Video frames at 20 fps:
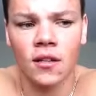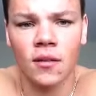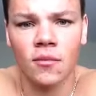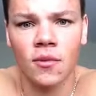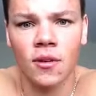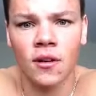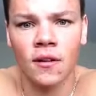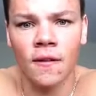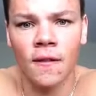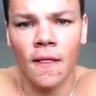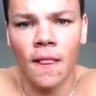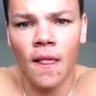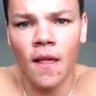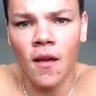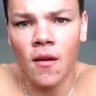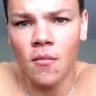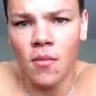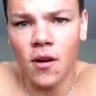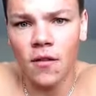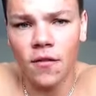I mean,
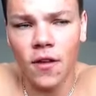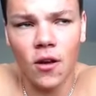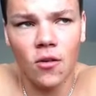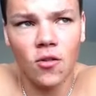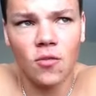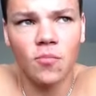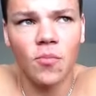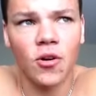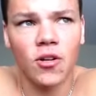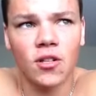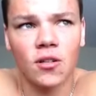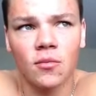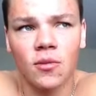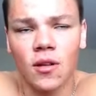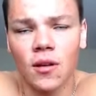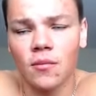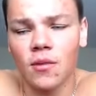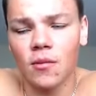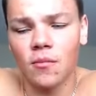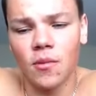but if that was possible,
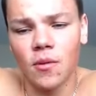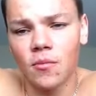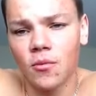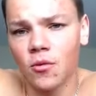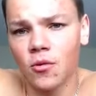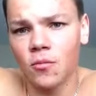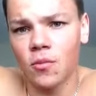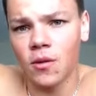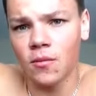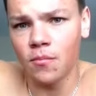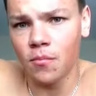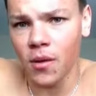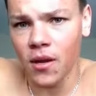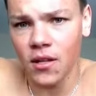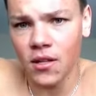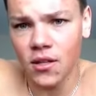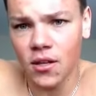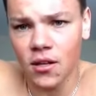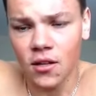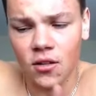I mean, people would be
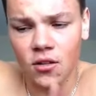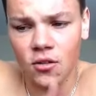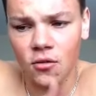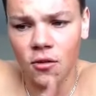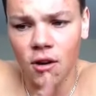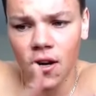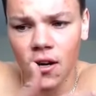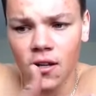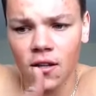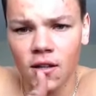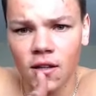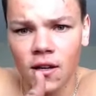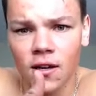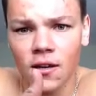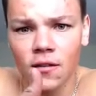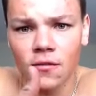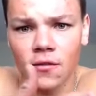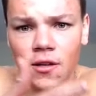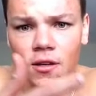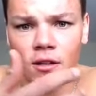benching and squatting and
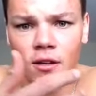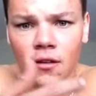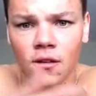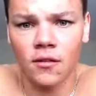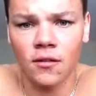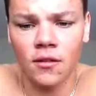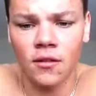deadlifting